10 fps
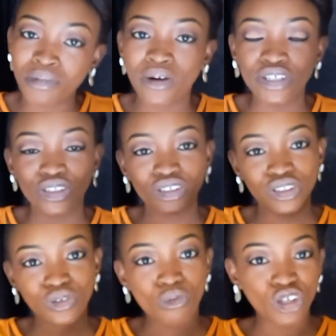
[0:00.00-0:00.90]
My own is
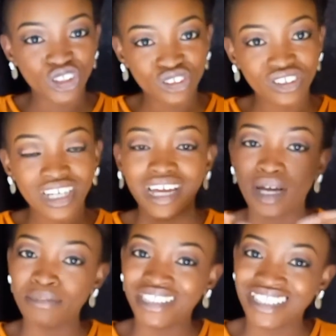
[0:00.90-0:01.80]
just to watch
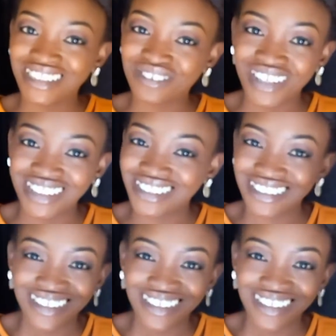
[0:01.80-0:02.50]
and be satisfied.